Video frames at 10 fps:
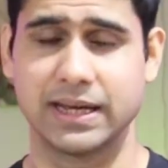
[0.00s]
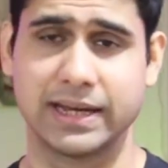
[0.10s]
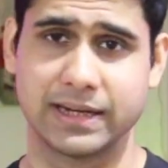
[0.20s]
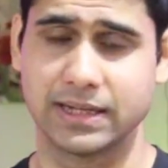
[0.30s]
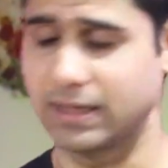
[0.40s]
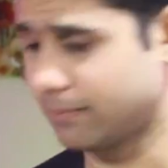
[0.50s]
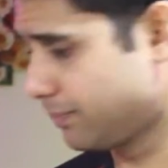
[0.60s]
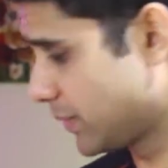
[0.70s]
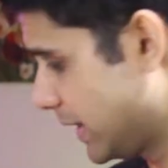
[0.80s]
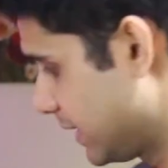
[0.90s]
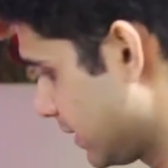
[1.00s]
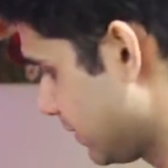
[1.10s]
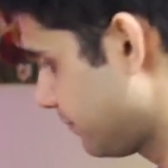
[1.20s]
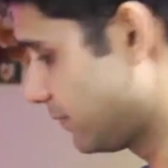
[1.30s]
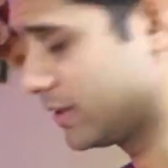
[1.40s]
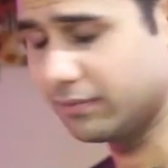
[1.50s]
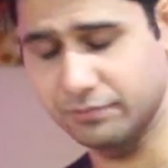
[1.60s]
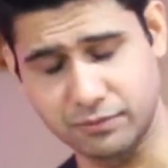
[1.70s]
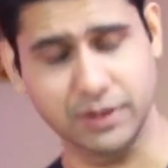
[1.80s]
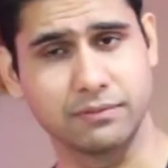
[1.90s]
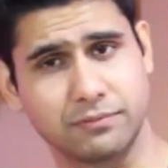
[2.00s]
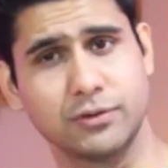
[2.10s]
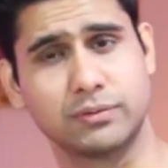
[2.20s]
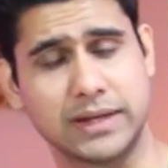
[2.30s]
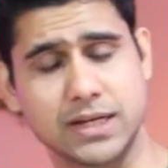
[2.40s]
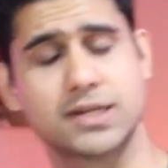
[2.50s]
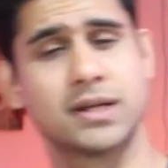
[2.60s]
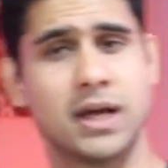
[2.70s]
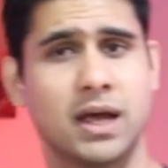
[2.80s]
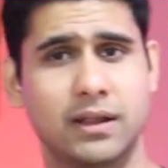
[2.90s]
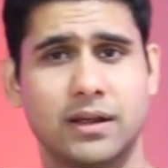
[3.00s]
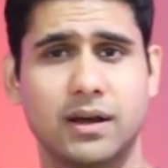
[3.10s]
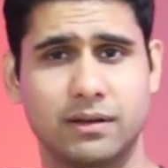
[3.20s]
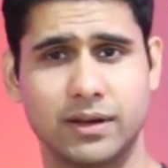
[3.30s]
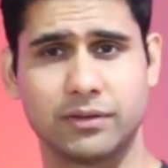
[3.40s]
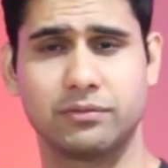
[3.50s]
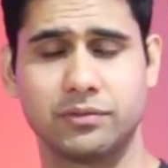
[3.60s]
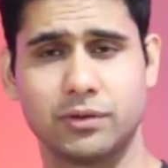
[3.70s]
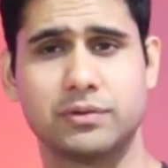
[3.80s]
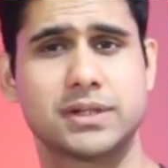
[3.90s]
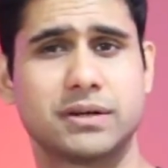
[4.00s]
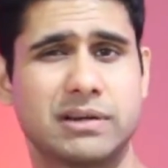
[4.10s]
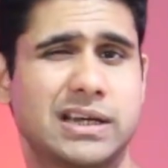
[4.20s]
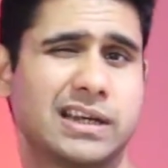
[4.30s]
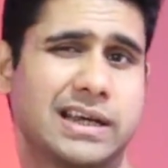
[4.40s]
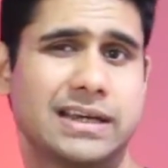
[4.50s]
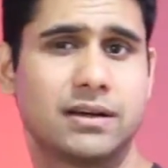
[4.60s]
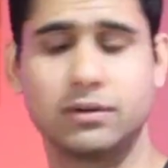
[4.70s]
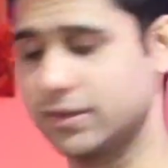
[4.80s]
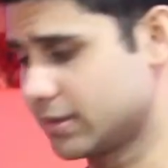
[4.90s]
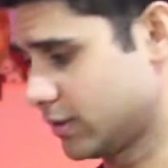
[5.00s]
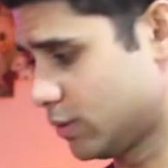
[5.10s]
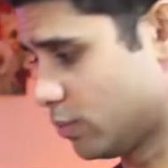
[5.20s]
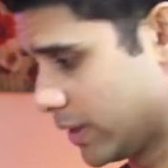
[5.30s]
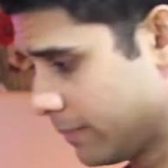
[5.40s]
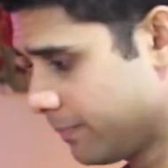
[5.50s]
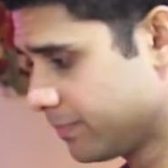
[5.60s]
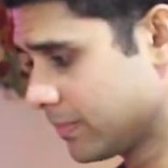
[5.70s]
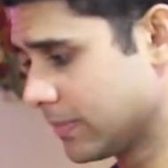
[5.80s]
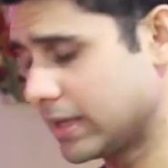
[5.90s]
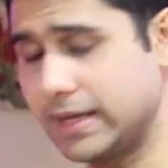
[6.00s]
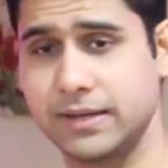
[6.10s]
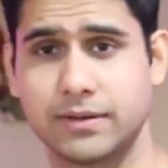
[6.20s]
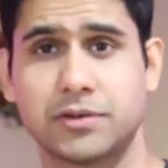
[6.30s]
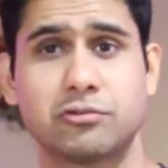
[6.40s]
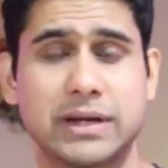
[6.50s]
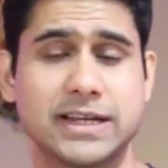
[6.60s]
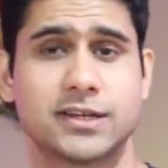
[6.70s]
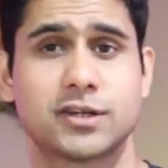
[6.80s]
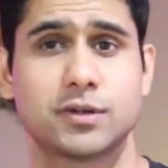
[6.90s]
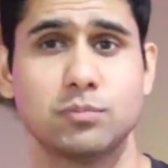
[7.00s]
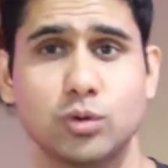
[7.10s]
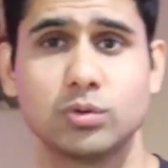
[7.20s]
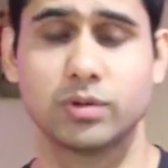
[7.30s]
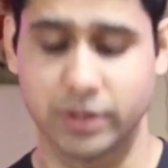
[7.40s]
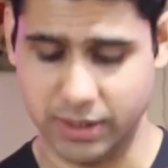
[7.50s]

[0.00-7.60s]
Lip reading: and the one few things which I really like is one is it's really smooth.